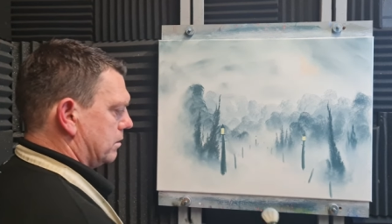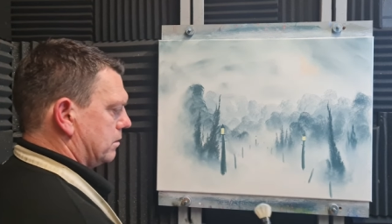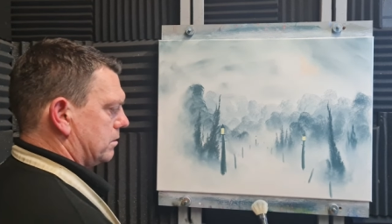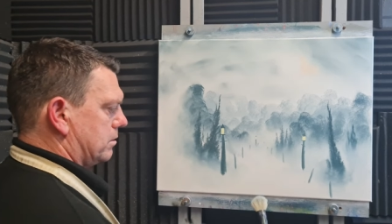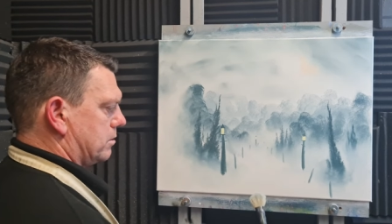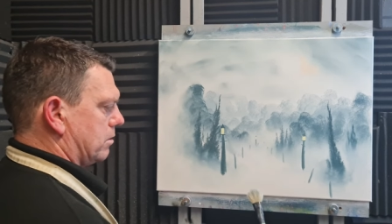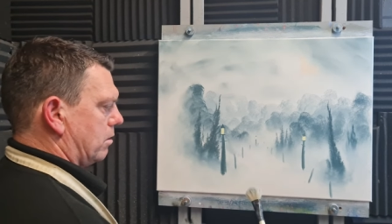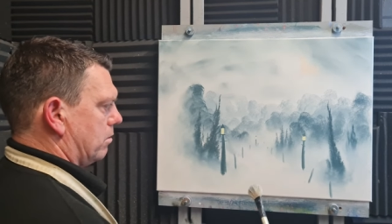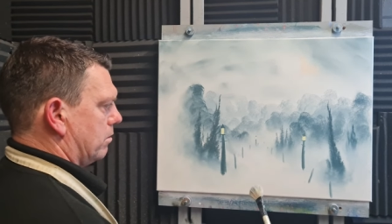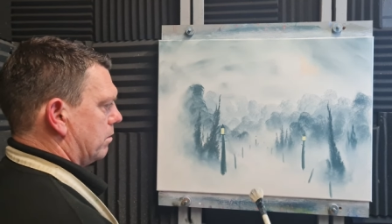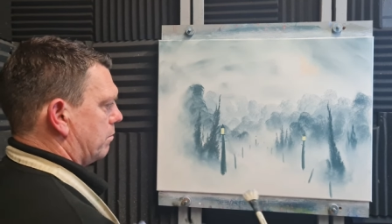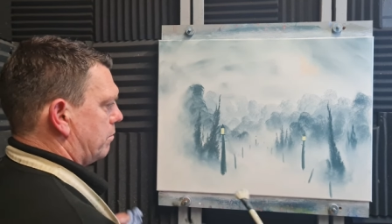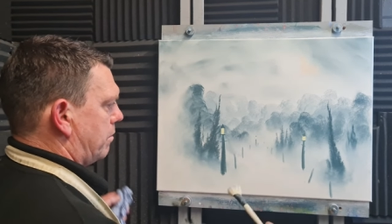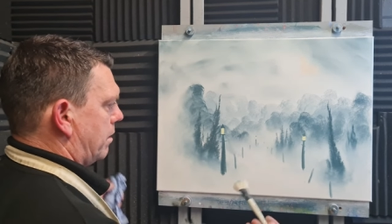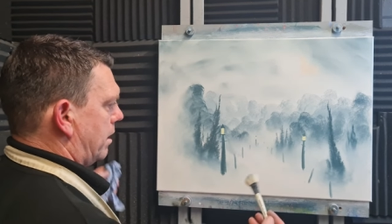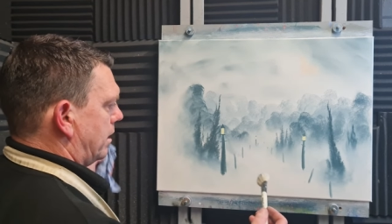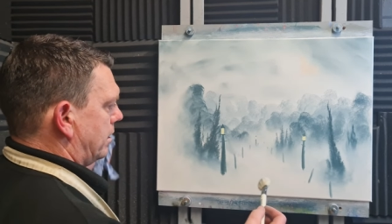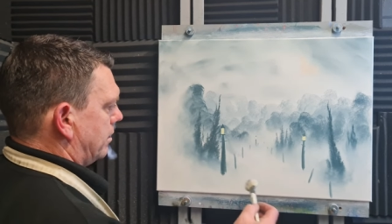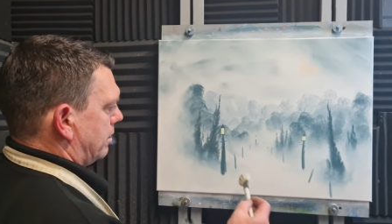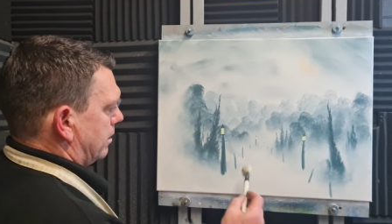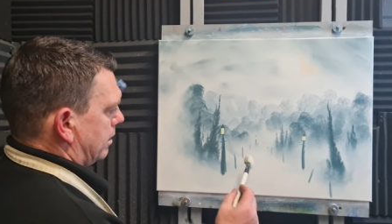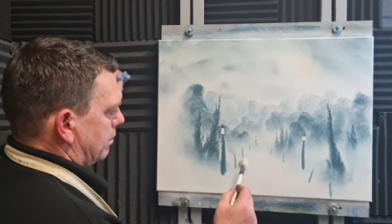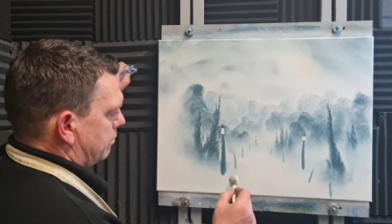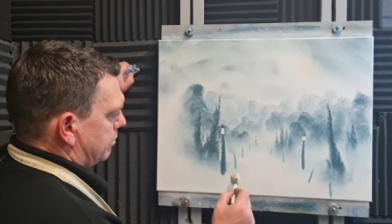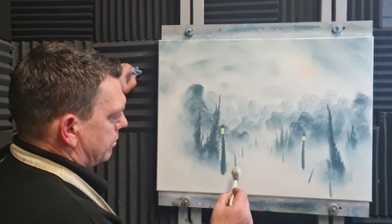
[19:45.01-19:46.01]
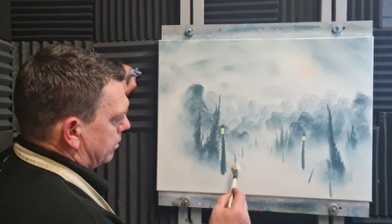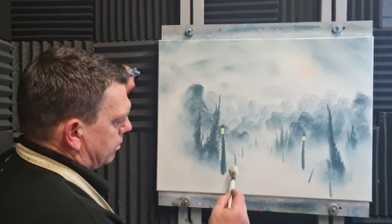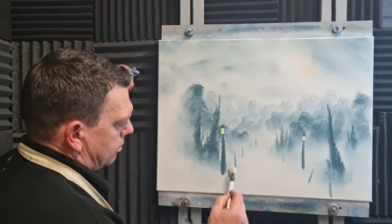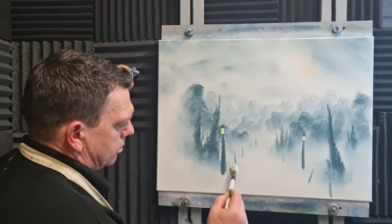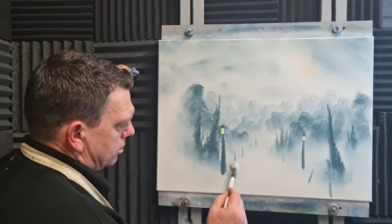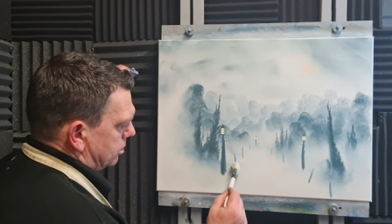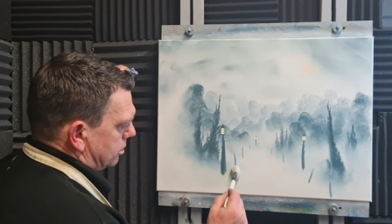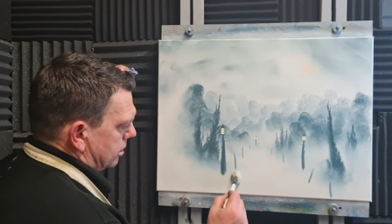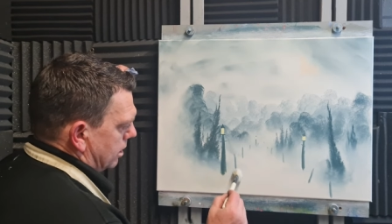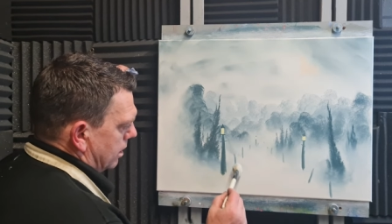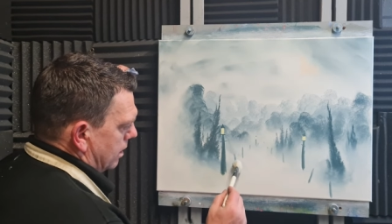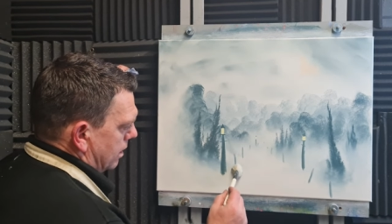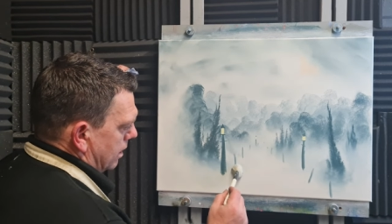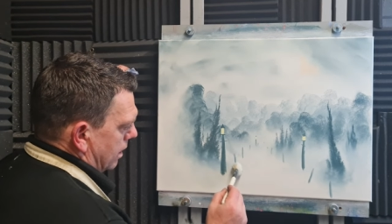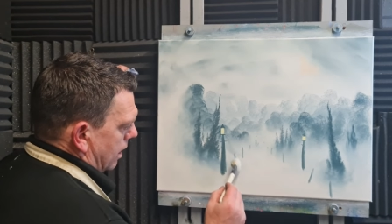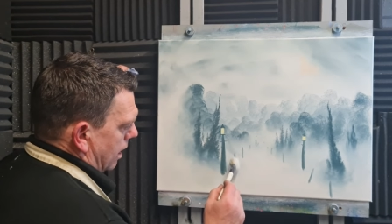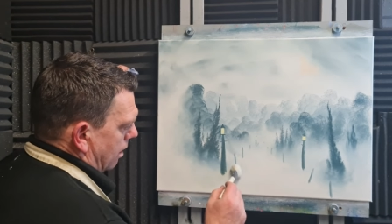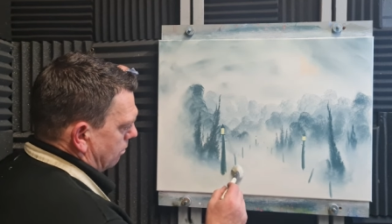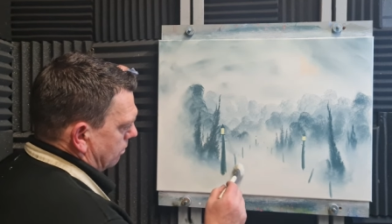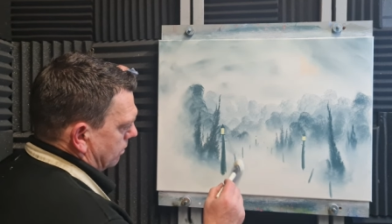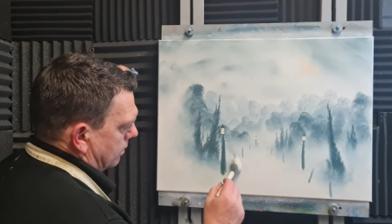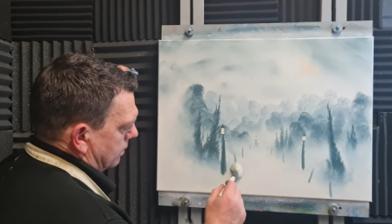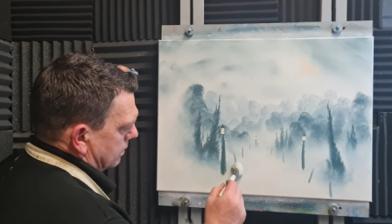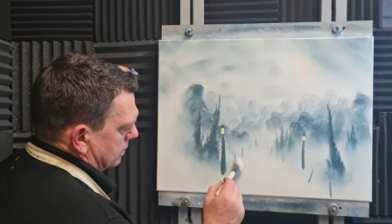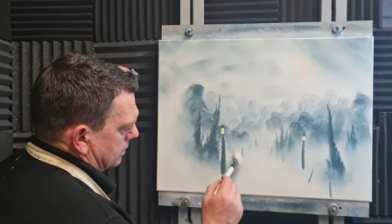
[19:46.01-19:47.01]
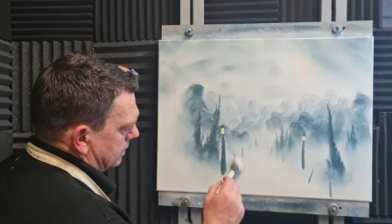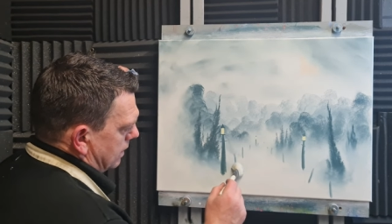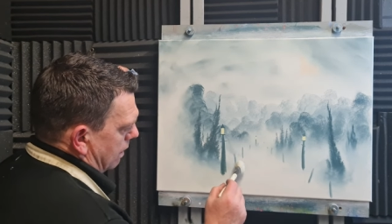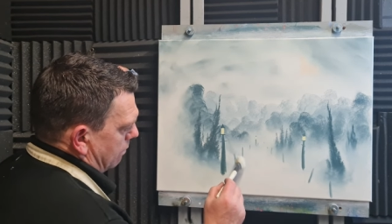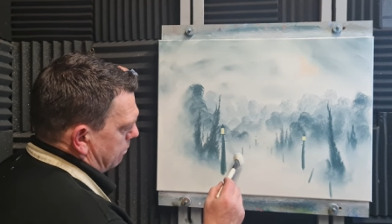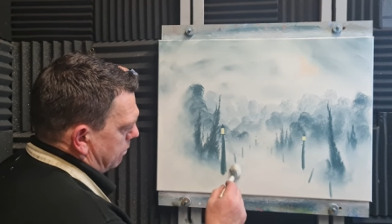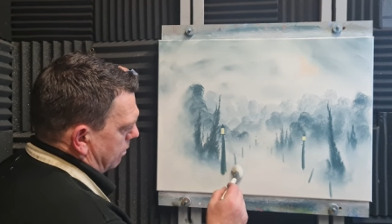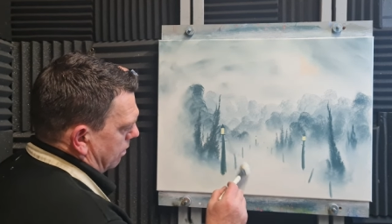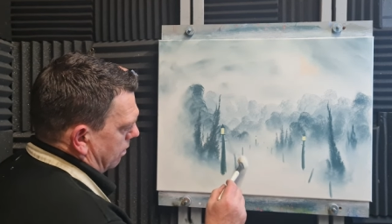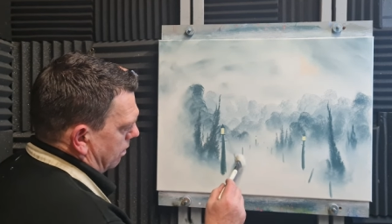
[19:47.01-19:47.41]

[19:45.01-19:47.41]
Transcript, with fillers: So the blendery brush, and we can tap